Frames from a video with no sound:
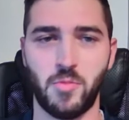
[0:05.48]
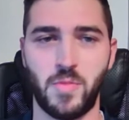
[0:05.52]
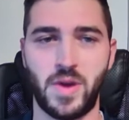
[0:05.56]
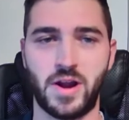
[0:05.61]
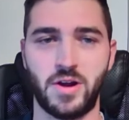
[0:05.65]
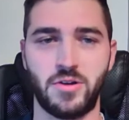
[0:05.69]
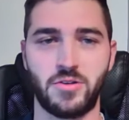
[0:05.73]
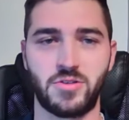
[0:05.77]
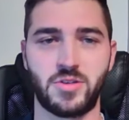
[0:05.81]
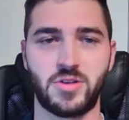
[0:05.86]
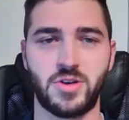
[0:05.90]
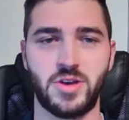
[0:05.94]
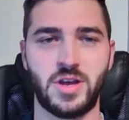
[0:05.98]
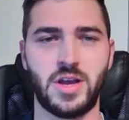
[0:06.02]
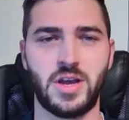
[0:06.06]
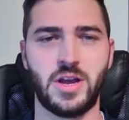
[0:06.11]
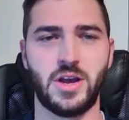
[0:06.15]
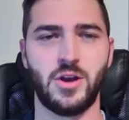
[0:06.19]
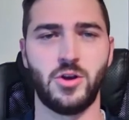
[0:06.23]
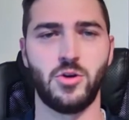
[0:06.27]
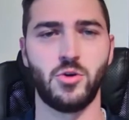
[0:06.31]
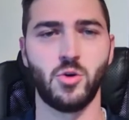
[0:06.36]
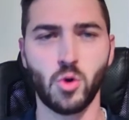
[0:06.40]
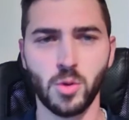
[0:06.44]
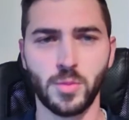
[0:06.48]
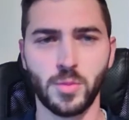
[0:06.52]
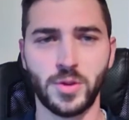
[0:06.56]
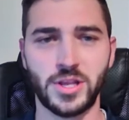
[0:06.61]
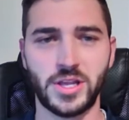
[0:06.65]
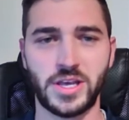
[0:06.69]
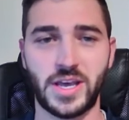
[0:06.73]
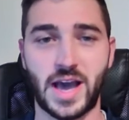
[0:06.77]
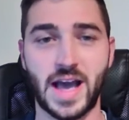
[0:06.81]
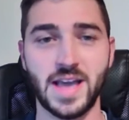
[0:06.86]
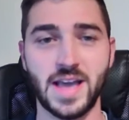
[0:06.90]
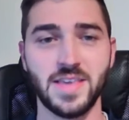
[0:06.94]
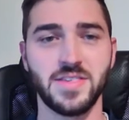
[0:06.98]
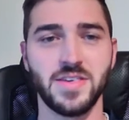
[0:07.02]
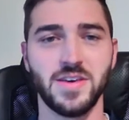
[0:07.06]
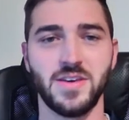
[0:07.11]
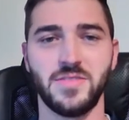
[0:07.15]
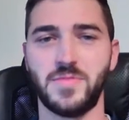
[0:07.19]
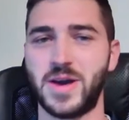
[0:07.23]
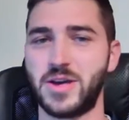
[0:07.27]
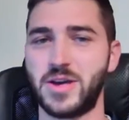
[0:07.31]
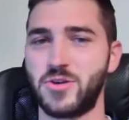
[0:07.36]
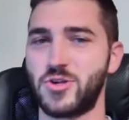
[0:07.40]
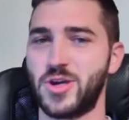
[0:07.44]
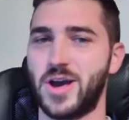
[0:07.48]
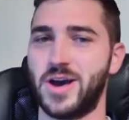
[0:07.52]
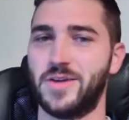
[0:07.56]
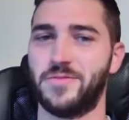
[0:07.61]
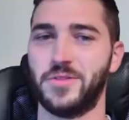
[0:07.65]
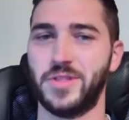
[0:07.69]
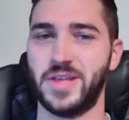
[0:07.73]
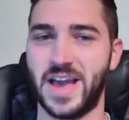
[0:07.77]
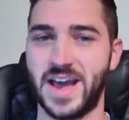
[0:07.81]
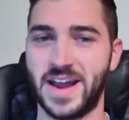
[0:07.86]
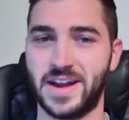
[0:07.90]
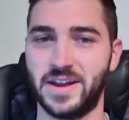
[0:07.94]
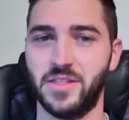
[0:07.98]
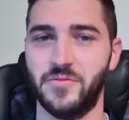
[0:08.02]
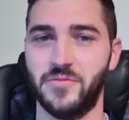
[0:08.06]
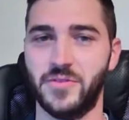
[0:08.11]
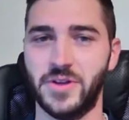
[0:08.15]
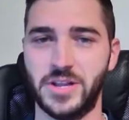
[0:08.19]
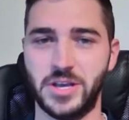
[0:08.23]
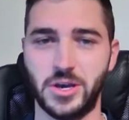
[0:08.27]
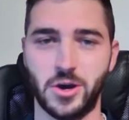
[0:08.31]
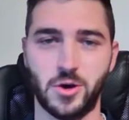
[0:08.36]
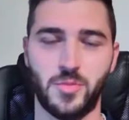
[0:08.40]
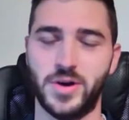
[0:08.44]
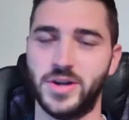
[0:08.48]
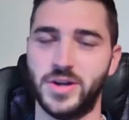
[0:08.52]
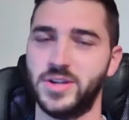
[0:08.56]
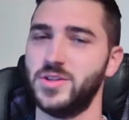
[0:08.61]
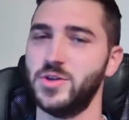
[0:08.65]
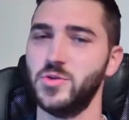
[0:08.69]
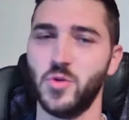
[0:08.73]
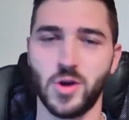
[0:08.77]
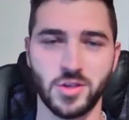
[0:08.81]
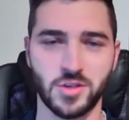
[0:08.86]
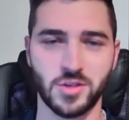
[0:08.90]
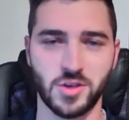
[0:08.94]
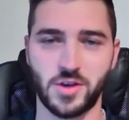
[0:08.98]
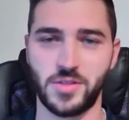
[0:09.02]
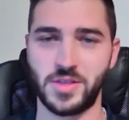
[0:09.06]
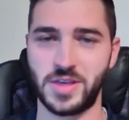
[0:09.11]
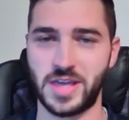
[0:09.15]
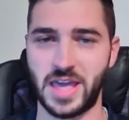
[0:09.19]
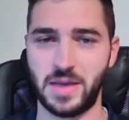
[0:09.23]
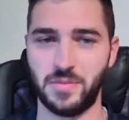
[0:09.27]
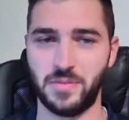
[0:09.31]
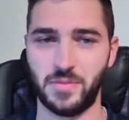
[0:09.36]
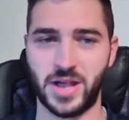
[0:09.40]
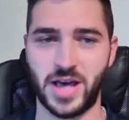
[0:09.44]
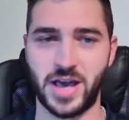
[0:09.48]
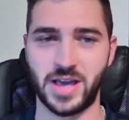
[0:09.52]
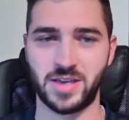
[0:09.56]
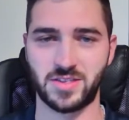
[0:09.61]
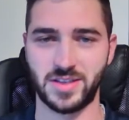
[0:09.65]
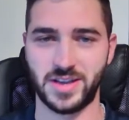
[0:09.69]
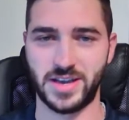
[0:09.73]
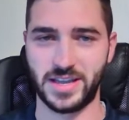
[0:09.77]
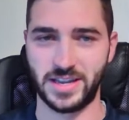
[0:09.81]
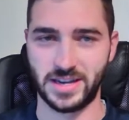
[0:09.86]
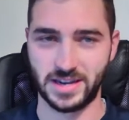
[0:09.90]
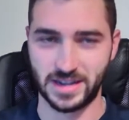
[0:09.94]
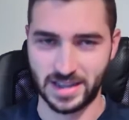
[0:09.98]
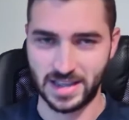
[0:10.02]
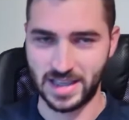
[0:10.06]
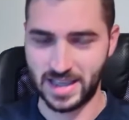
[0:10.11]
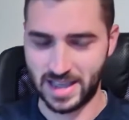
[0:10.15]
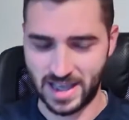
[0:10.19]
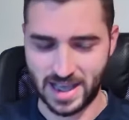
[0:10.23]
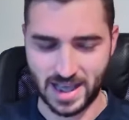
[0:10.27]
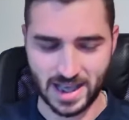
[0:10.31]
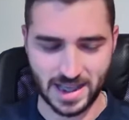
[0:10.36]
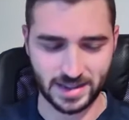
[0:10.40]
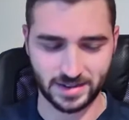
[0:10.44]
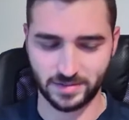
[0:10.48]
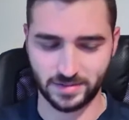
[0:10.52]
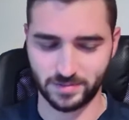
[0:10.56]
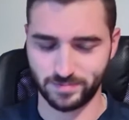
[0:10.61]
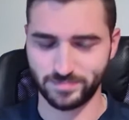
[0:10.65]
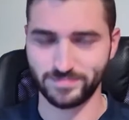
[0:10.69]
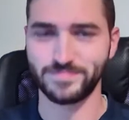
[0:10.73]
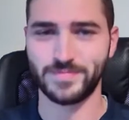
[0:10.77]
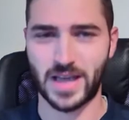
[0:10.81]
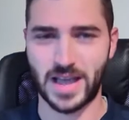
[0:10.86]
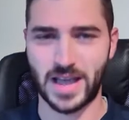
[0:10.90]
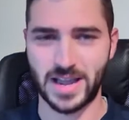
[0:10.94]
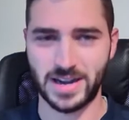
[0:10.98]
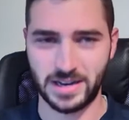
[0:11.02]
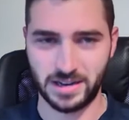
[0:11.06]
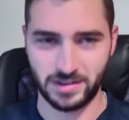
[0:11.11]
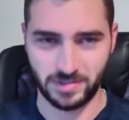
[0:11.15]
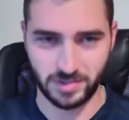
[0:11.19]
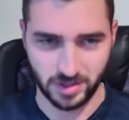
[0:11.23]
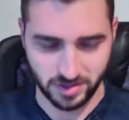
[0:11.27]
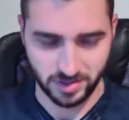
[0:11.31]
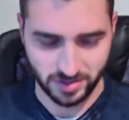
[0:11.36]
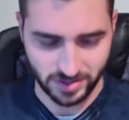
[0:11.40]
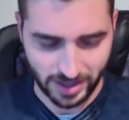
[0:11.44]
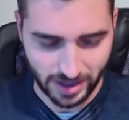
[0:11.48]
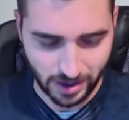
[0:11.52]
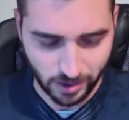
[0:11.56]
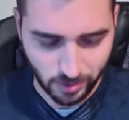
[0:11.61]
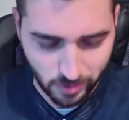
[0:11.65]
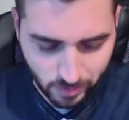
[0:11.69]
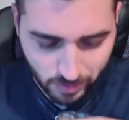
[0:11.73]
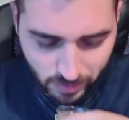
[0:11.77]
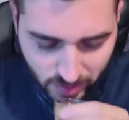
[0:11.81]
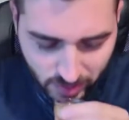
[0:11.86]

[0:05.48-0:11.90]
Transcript: Bears. Normally, I save my shot for the end of the video, but you all saw the game last night. I need this now.